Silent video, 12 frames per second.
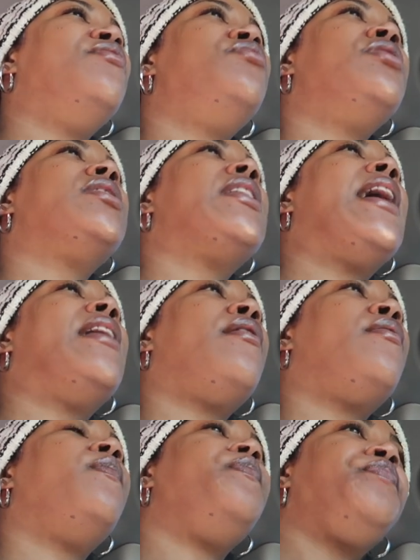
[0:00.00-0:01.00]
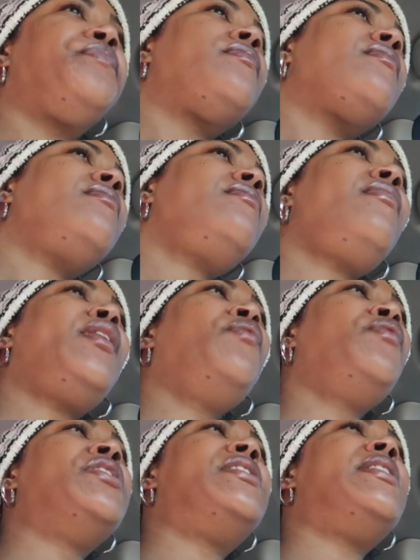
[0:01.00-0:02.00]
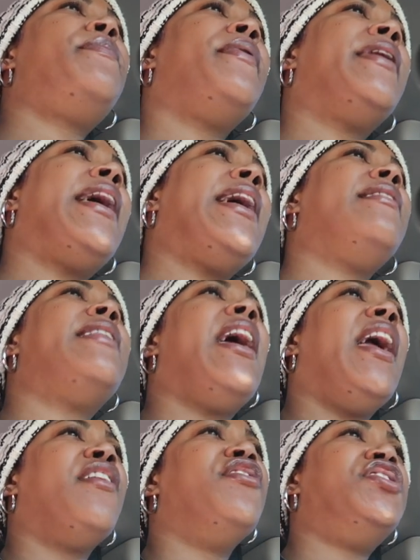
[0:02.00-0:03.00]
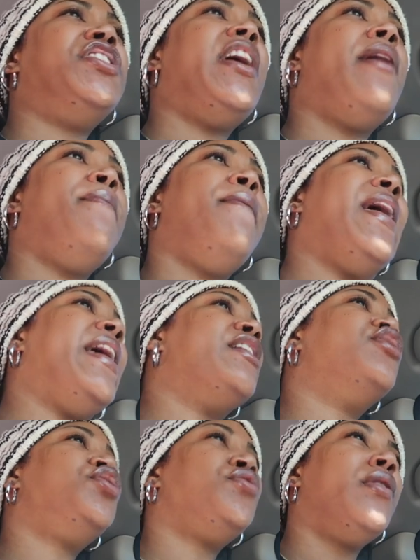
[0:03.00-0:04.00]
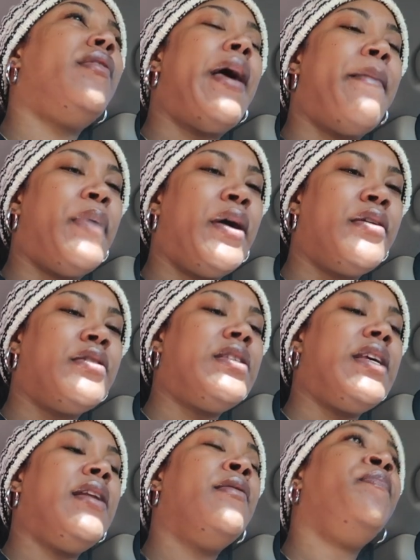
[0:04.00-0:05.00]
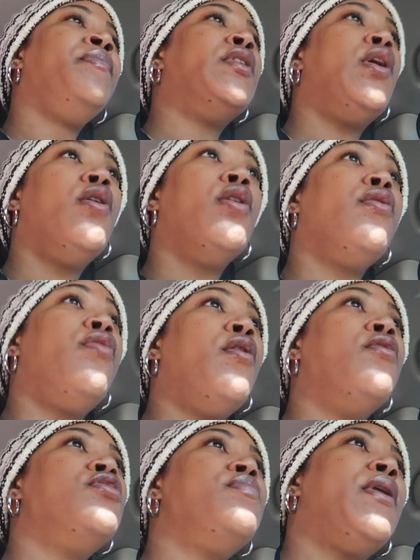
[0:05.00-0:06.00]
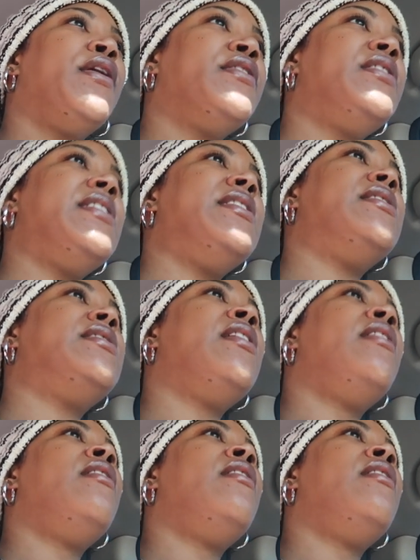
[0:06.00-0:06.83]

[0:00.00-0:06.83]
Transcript: You just gotta reciprocate that energy and make sure that person or those persons,